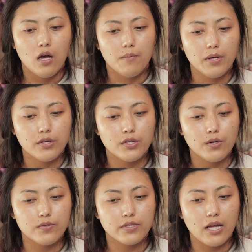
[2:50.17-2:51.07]
make
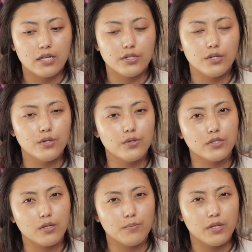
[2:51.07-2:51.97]
sure that you
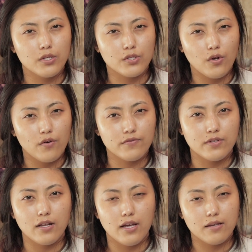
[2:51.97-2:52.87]
use something soft
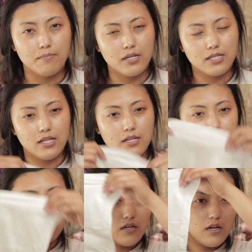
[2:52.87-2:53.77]
like
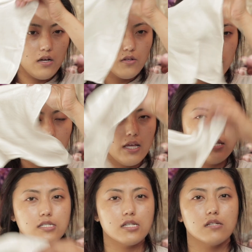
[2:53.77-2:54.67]
muslin cloth
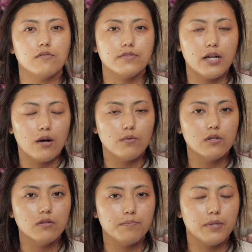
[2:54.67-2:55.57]
instead of towel,